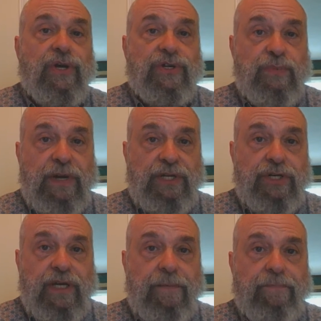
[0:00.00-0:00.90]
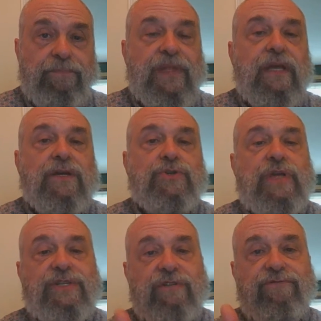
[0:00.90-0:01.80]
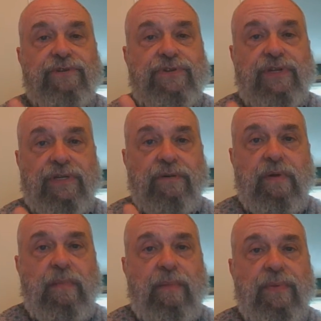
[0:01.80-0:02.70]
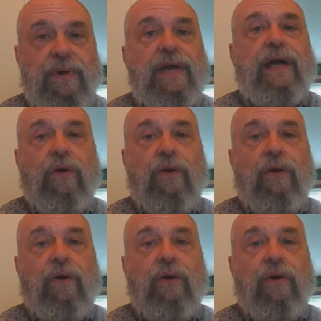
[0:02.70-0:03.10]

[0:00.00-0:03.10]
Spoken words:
especially. So that's the first thing to remember.